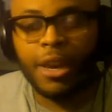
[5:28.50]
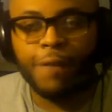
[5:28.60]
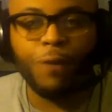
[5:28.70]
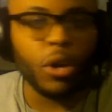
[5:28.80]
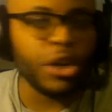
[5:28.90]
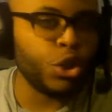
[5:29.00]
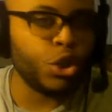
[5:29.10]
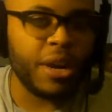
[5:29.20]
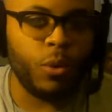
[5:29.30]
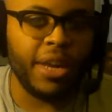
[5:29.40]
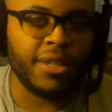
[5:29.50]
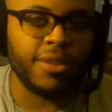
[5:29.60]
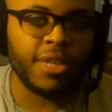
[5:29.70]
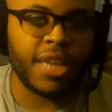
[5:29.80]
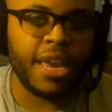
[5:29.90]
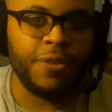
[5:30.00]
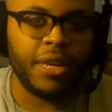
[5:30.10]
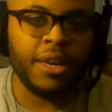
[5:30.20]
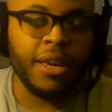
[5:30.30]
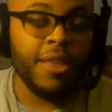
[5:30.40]
4 straight weeks of
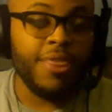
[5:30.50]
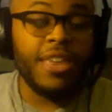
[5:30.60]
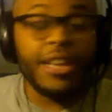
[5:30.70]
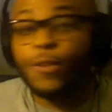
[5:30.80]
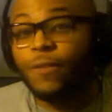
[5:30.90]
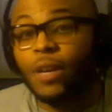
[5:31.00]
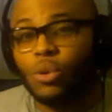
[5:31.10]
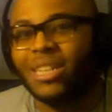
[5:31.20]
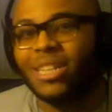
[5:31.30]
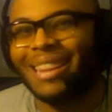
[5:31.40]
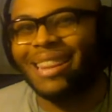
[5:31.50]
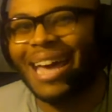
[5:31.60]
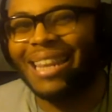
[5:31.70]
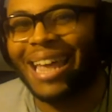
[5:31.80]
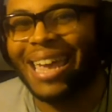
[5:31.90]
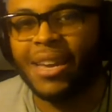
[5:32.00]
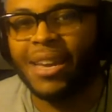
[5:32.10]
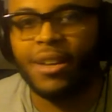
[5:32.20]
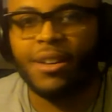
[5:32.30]
safety. This feels a lot like